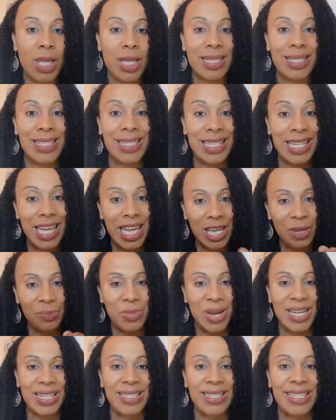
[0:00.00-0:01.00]
seeing
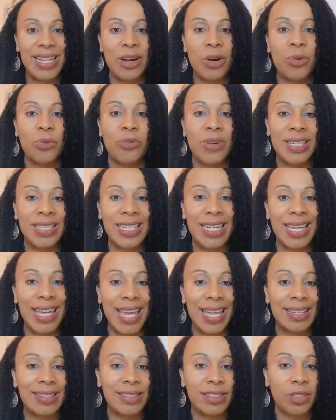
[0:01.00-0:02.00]
myself as a
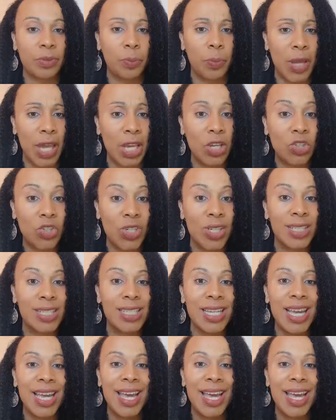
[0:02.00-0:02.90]
cancer patient,